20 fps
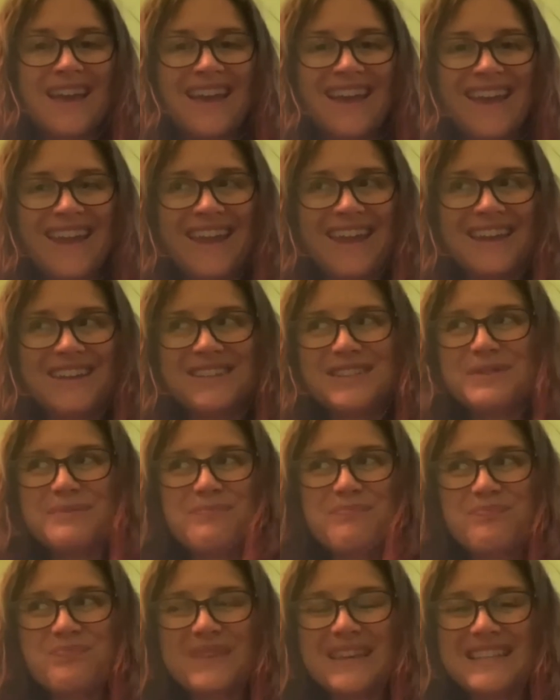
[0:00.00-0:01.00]
And
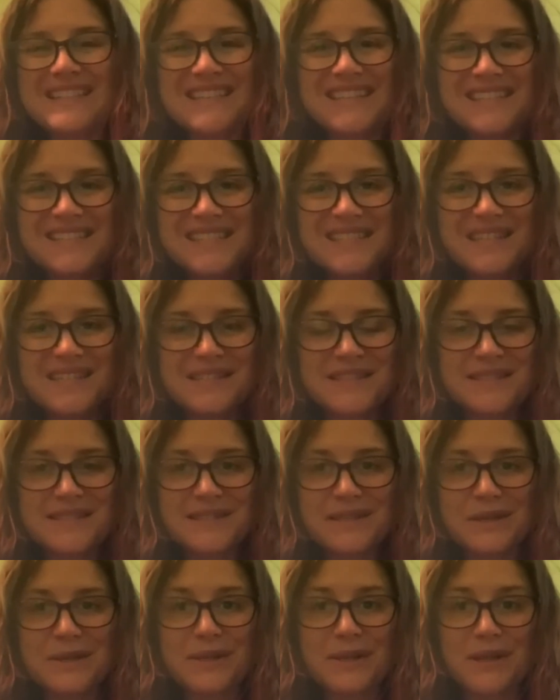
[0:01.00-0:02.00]
it doesn't
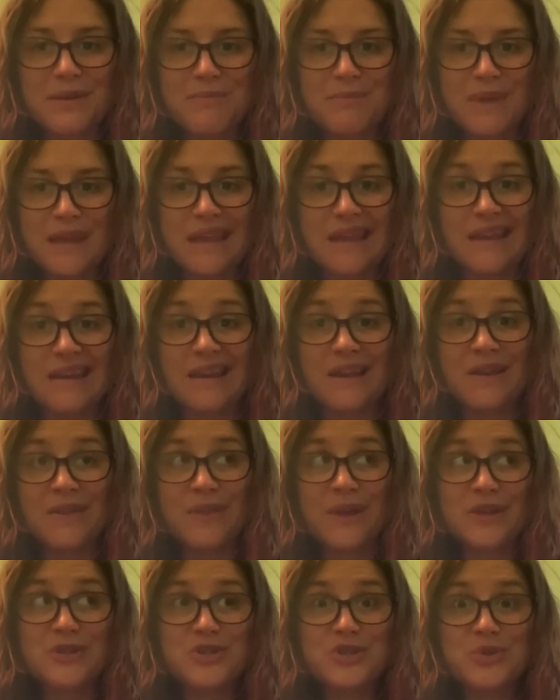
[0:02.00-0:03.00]
necessarily mean
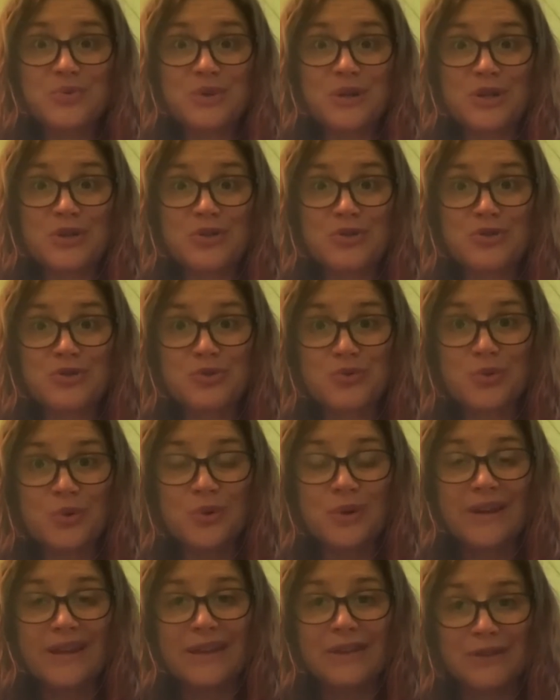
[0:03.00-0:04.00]
that you
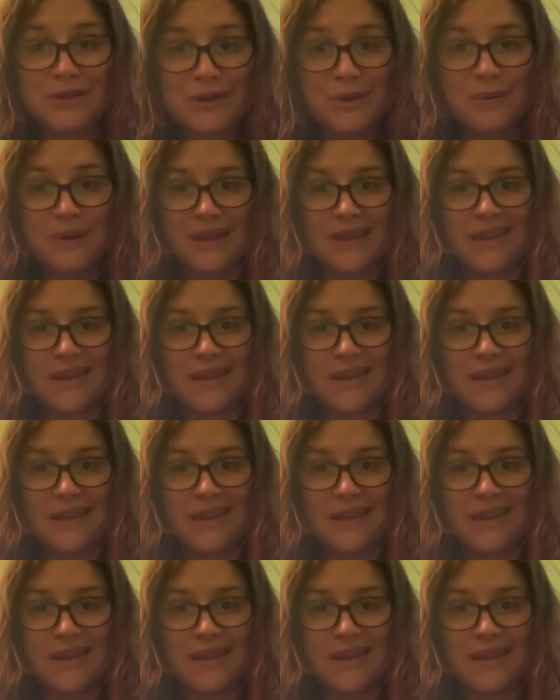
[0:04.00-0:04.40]
enjoy doing